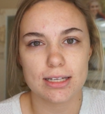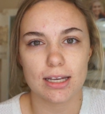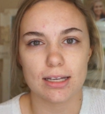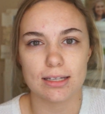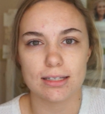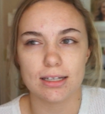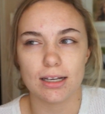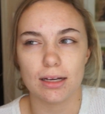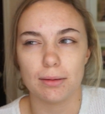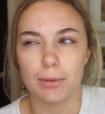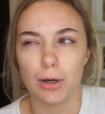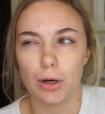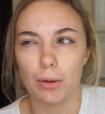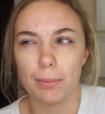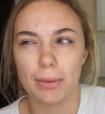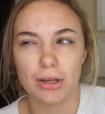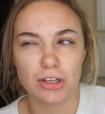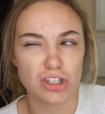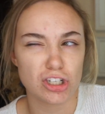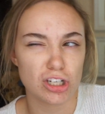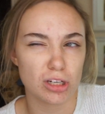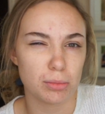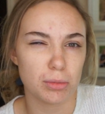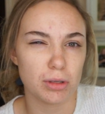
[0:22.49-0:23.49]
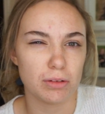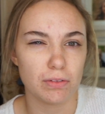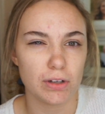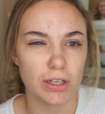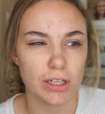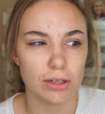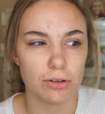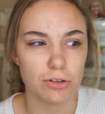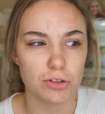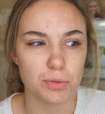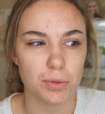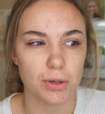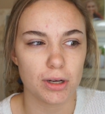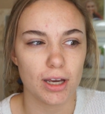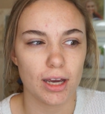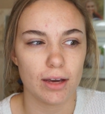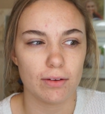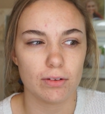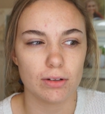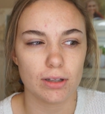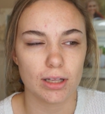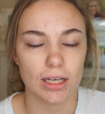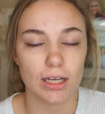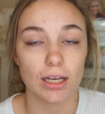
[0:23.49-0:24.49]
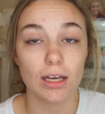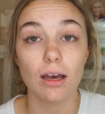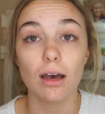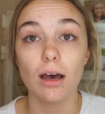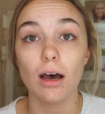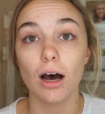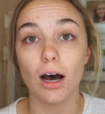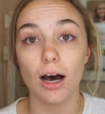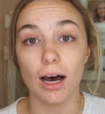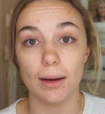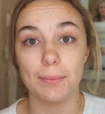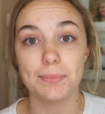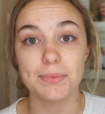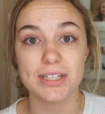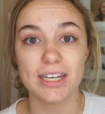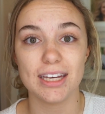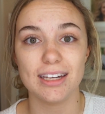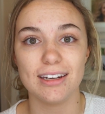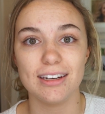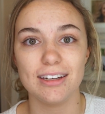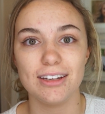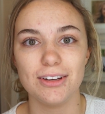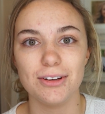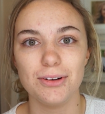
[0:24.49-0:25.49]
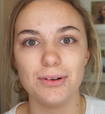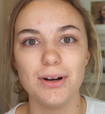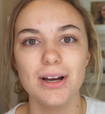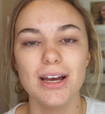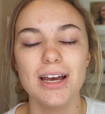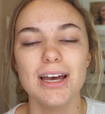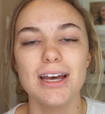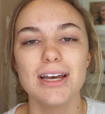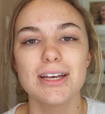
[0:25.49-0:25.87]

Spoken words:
testing them out, mentioning them in videos, but I haven't like updated you.